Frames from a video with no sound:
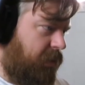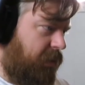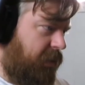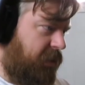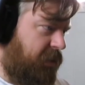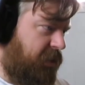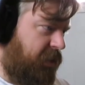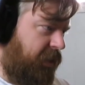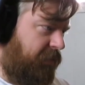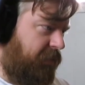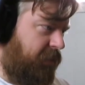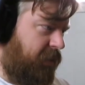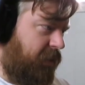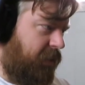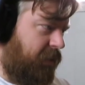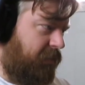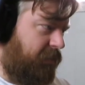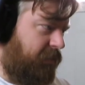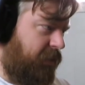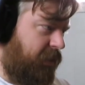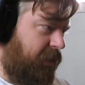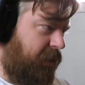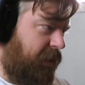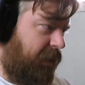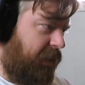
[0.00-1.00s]
You definitely
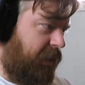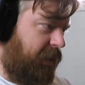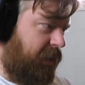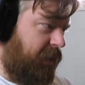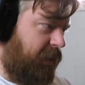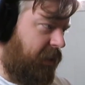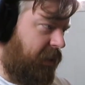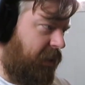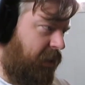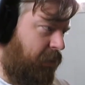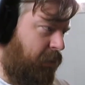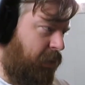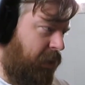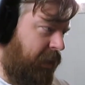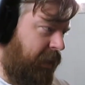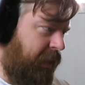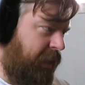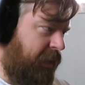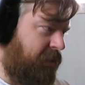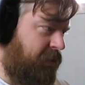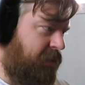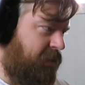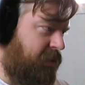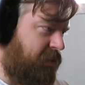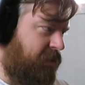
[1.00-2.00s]
feel like you're going
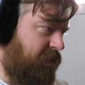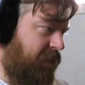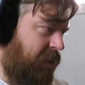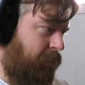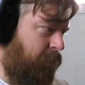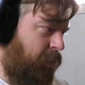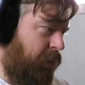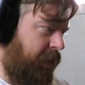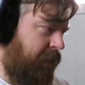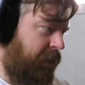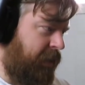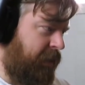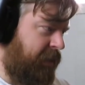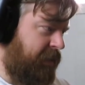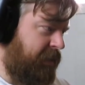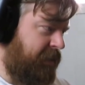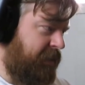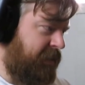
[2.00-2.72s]
into somewhere